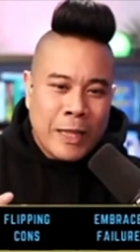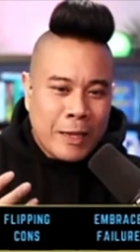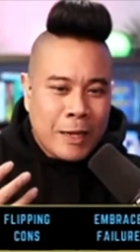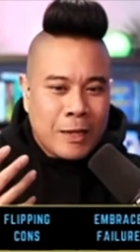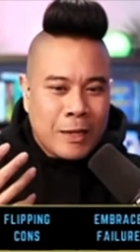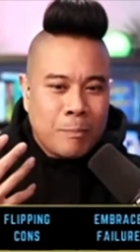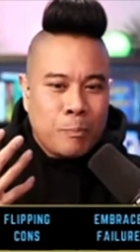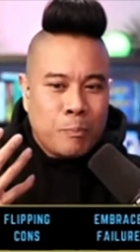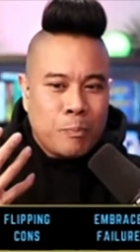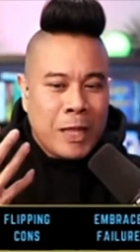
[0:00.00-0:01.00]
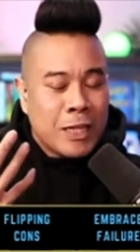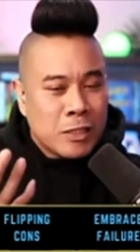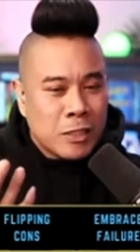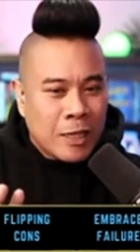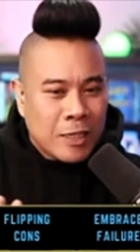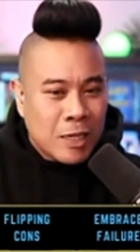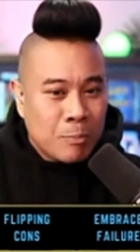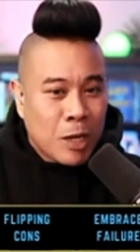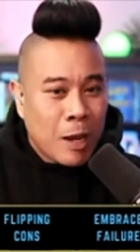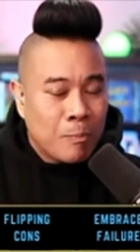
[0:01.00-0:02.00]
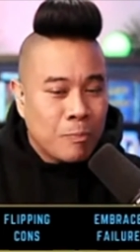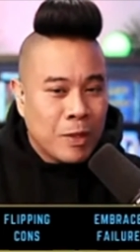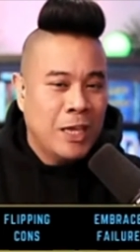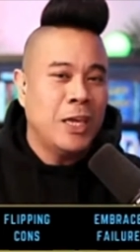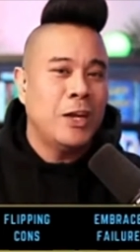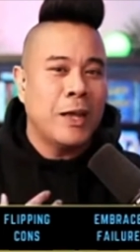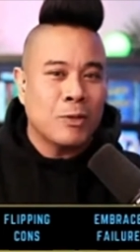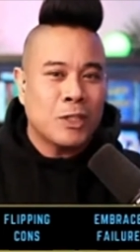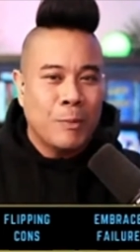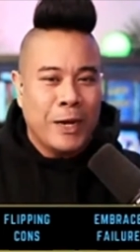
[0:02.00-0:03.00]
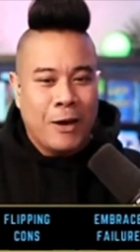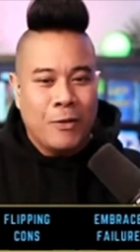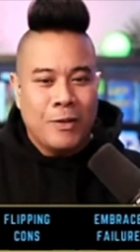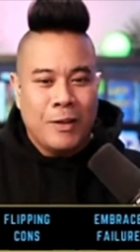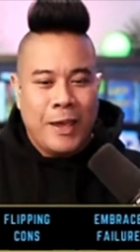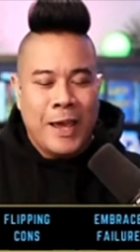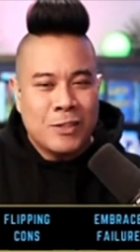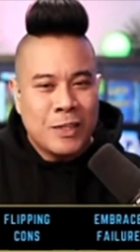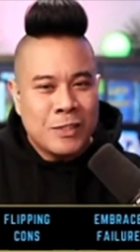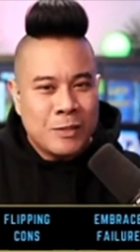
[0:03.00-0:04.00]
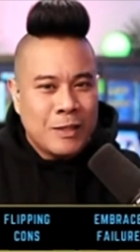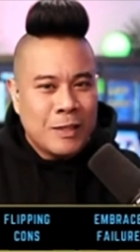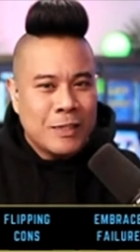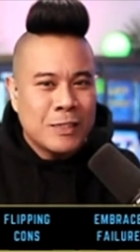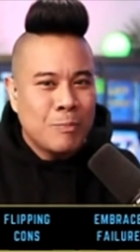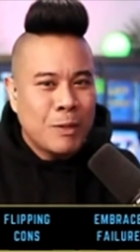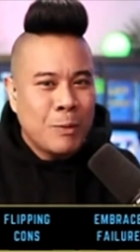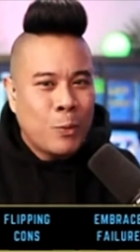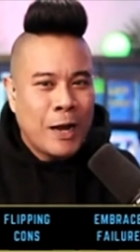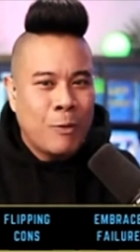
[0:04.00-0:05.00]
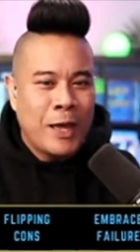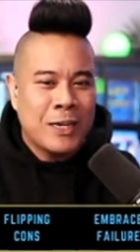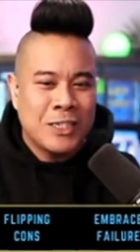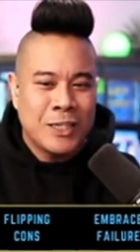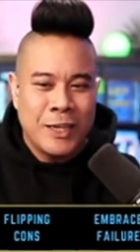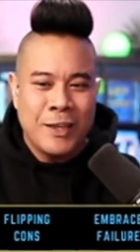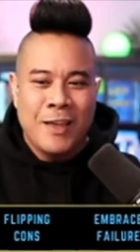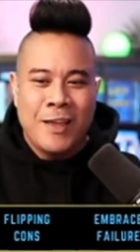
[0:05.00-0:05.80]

like, and this is at the same time the internet was coming out, and so this is something where I would actually,